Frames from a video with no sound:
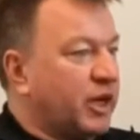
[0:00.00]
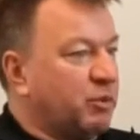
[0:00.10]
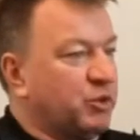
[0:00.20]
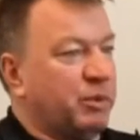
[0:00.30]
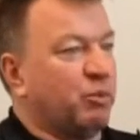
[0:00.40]

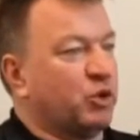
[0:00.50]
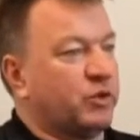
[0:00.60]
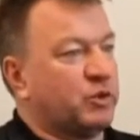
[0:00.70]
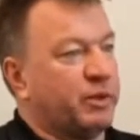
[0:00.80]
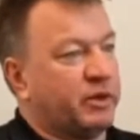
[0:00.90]
able to be more
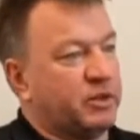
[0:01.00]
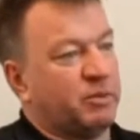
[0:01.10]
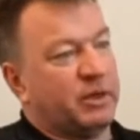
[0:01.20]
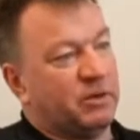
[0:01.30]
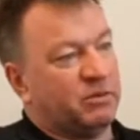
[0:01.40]
transparent
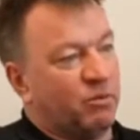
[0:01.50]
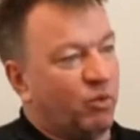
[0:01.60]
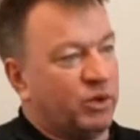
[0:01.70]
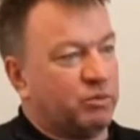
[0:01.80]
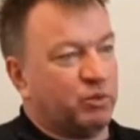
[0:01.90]
about
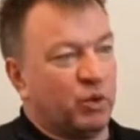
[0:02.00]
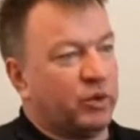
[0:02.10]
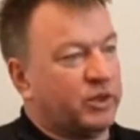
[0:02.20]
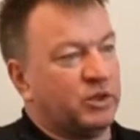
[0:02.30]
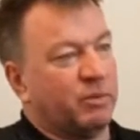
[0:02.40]
what
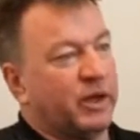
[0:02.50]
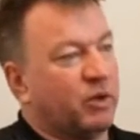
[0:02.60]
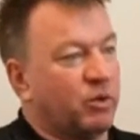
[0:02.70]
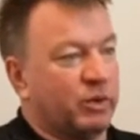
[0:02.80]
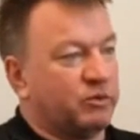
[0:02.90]
progress you make
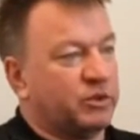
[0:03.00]
or what